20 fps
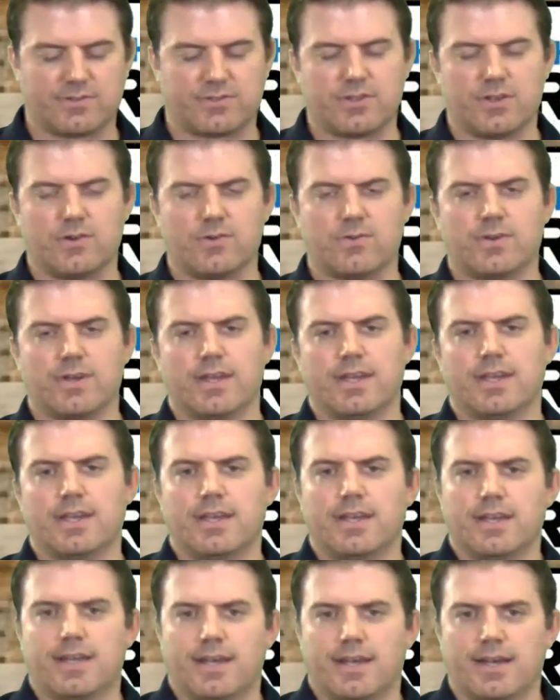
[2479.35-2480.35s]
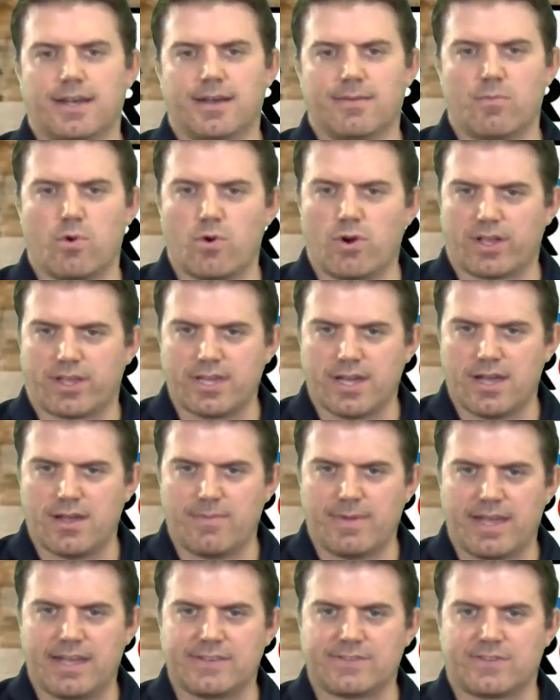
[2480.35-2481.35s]
So more to
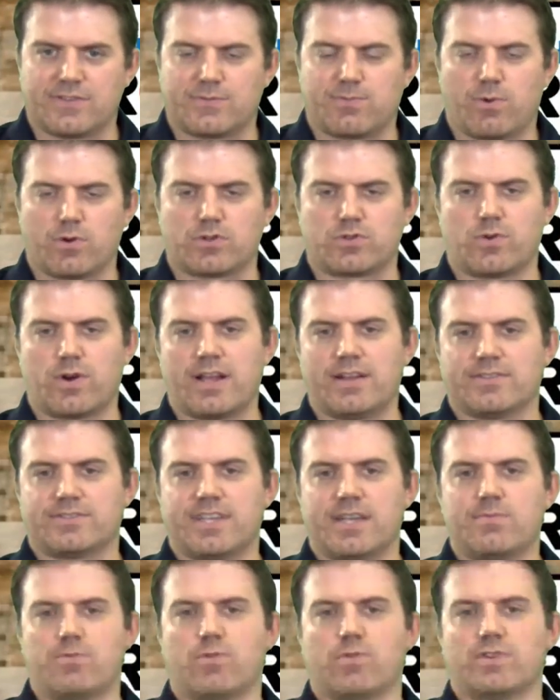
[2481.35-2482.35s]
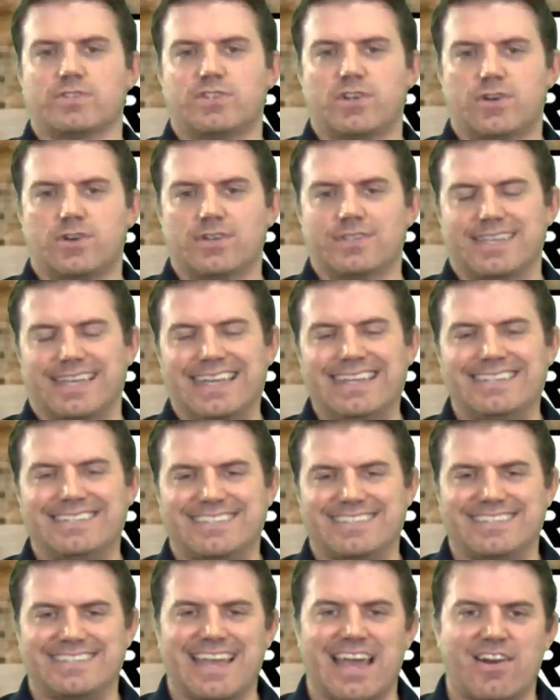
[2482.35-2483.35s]
come as the Sports Roundtable returns each
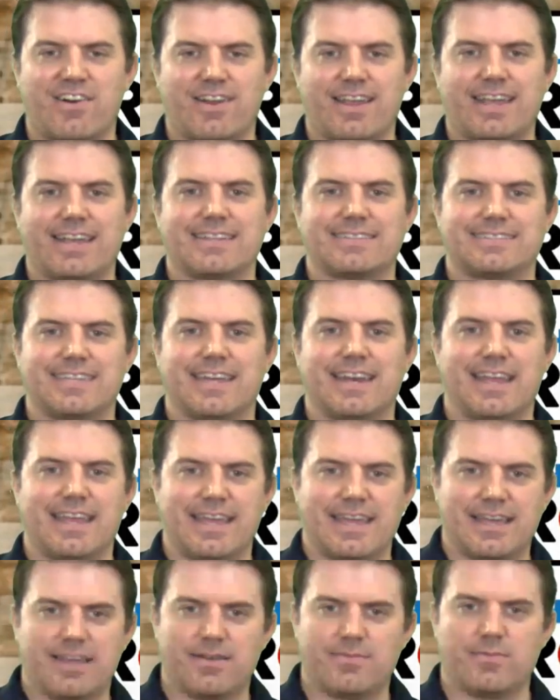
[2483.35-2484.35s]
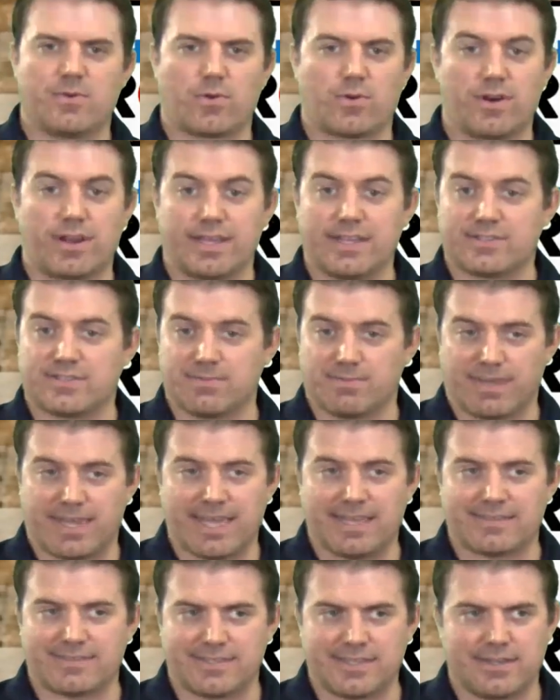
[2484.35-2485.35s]
Saturday at 10 a.m. We're going to get some
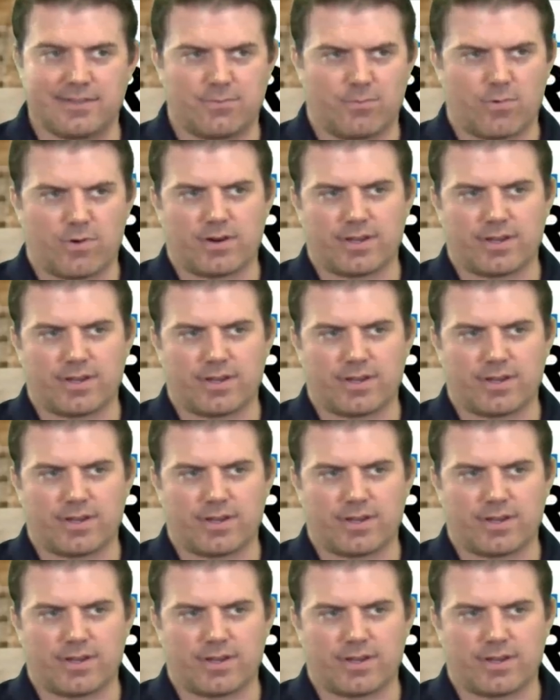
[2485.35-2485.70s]
guests in.